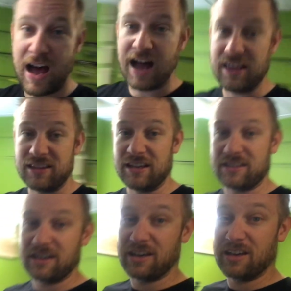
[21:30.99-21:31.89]
I
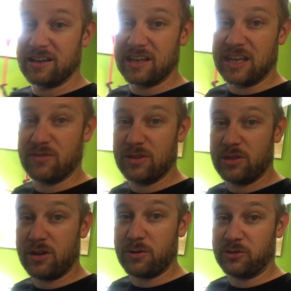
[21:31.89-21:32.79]
think
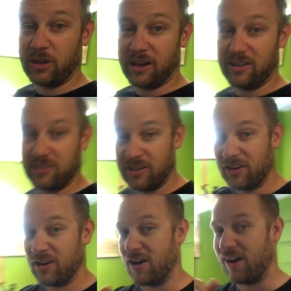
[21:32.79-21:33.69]
even those guys
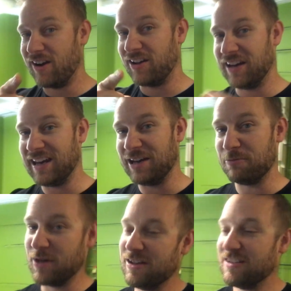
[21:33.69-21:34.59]
are going to eat them.